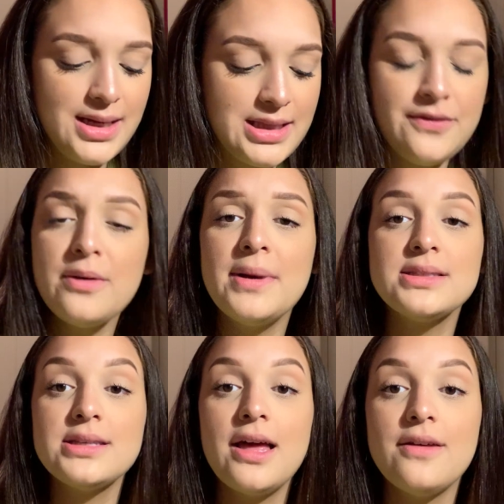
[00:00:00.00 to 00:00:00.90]
Live your
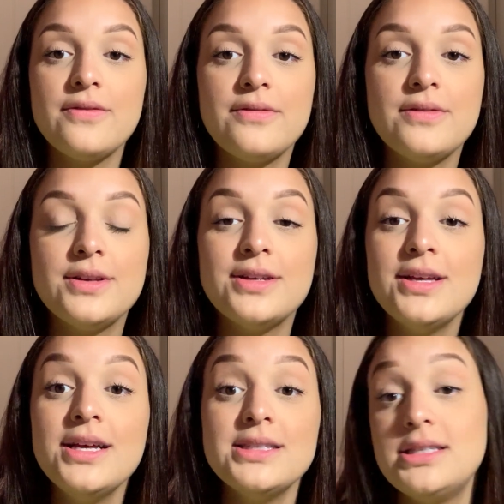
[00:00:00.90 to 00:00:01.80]
best life.
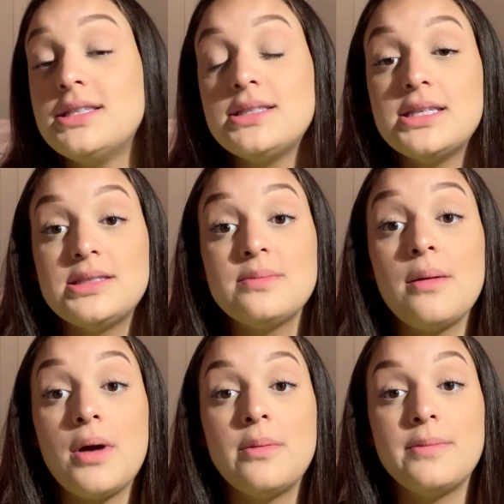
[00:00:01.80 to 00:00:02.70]
See, this is my
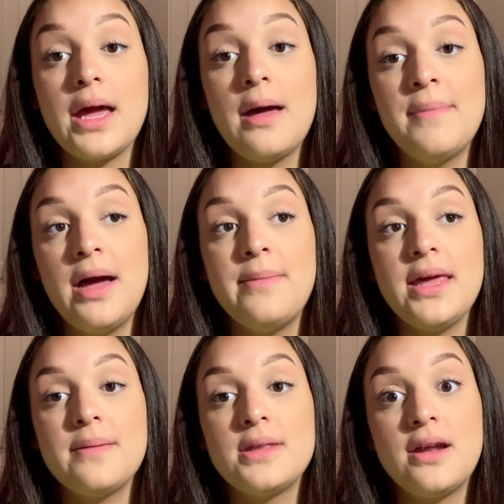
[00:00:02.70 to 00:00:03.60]
problem, like I buy
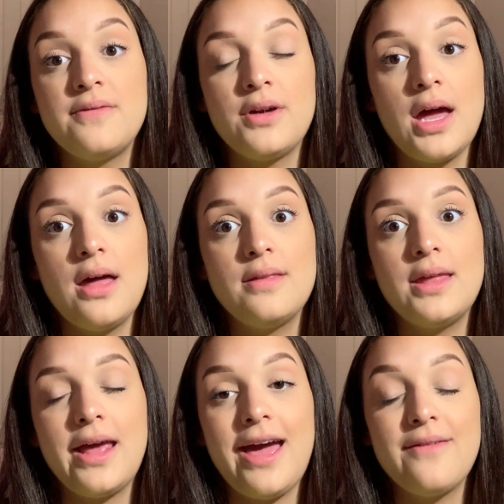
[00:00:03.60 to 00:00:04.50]
makeup and then I forget
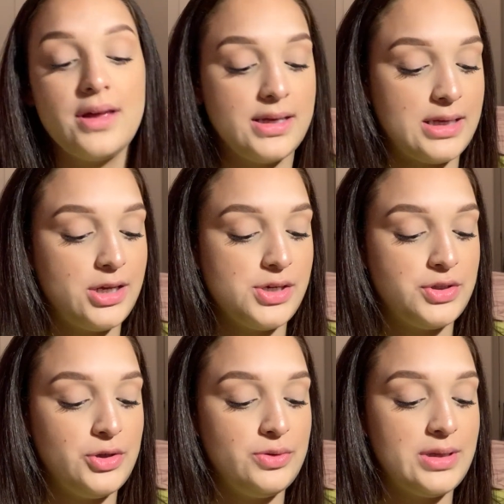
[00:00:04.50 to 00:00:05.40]
that I have it because I just
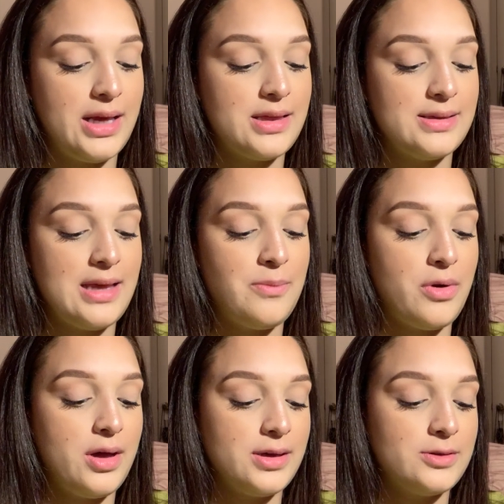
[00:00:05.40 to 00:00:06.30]
use like the same
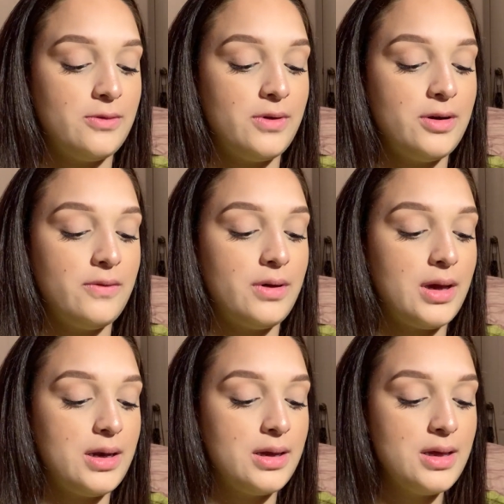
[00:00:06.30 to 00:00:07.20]
products over and over
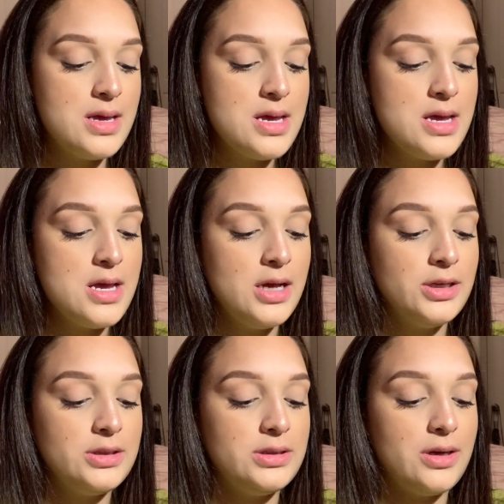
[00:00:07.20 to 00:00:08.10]
again.
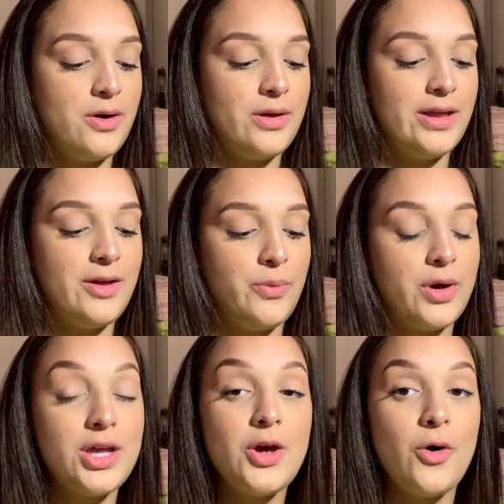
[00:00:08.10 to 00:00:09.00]
So we're
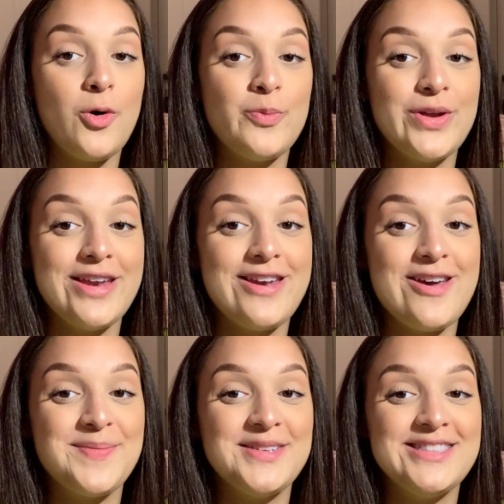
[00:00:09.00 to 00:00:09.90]
gonna open it
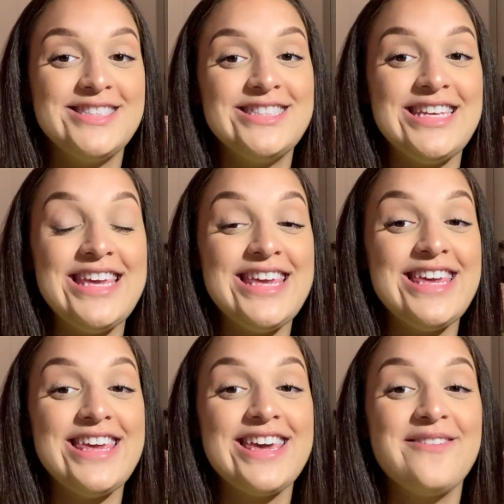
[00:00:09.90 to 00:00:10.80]
up and
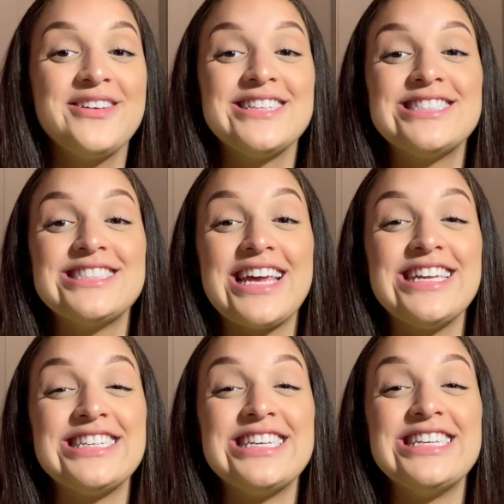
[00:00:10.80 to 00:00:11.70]
see. I'm
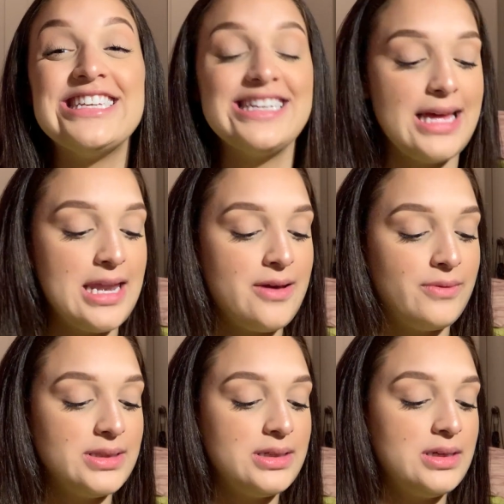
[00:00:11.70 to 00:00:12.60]
excited, and it
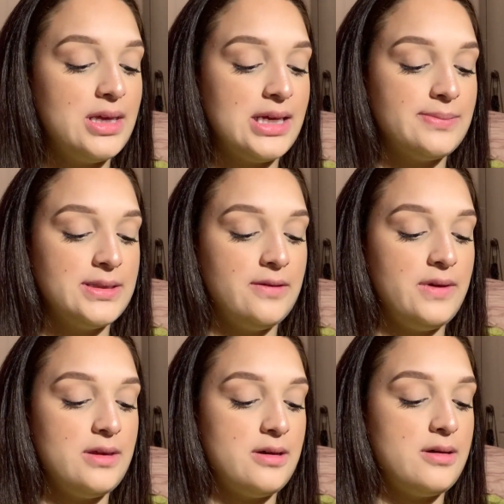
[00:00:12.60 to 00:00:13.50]
wasn't expensive
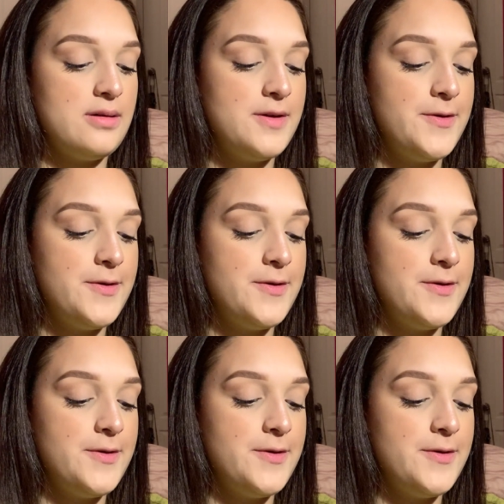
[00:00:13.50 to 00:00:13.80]
either.